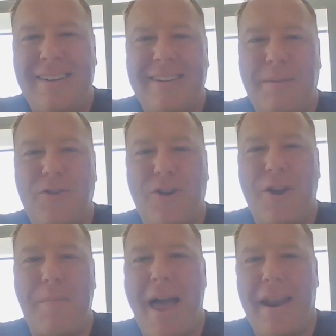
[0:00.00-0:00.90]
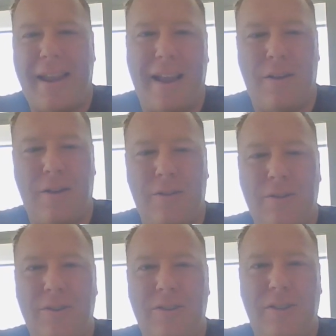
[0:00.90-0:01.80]
because I'm sure you're panicking.
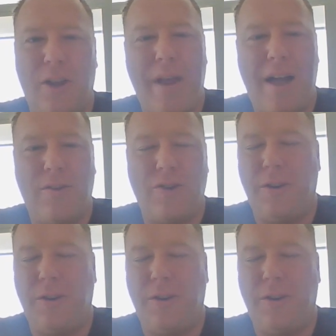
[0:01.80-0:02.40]
Slow down,